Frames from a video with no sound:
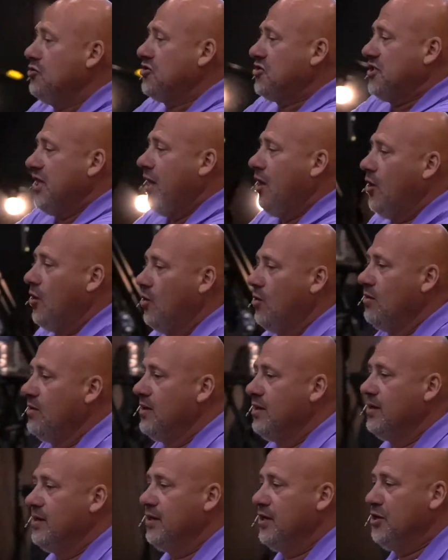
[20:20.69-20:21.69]
sow,
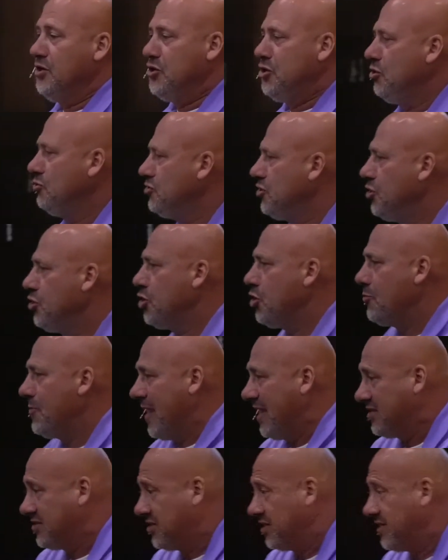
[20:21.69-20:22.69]
you do your
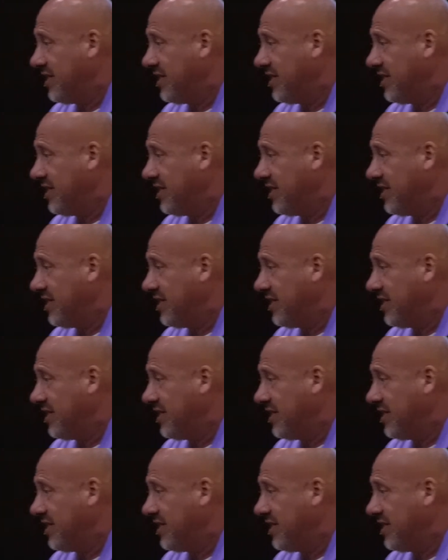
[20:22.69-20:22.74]
best to